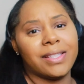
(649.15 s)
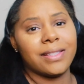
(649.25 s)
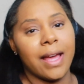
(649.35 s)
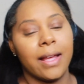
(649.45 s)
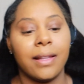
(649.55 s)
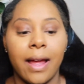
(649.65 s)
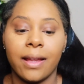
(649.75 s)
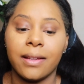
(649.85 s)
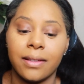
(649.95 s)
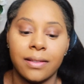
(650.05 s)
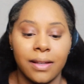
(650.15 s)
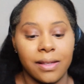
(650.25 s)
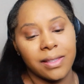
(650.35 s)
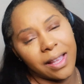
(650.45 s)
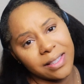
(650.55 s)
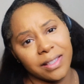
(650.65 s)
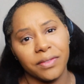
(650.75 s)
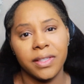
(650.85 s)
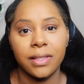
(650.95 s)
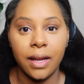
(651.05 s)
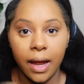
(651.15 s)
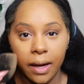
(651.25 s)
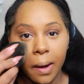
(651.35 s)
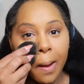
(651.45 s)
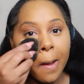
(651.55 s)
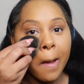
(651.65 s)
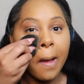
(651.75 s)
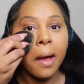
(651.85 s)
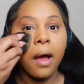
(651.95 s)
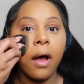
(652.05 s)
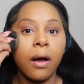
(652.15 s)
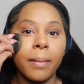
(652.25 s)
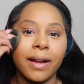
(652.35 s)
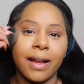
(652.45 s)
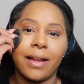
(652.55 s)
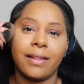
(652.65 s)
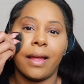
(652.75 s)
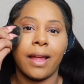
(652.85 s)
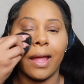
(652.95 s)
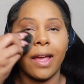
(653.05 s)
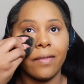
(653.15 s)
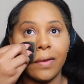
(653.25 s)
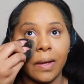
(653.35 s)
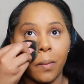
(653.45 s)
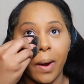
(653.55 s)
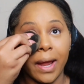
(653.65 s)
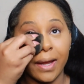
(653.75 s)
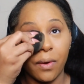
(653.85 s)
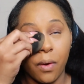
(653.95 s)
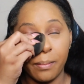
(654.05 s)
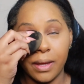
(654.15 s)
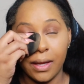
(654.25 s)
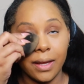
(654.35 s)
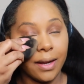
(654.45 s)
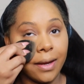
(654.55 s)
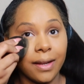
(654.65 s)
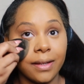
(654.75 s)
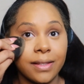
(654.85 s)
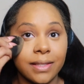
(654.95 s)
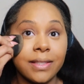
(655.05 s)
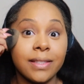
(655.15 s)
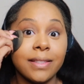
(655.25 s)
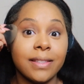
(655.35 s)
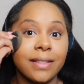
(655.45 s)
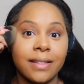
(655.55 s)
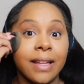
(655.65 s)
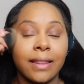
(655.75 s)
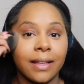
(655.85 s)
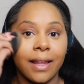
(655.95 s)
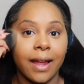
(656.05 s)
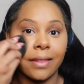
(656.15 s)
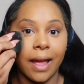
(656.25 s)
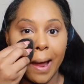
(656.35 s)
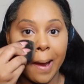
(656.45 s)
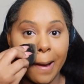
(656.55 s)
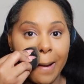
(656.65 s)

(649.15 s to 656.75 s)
not like excessive. It's not, oh my god, like heavy weighing on me. It's nothing like that.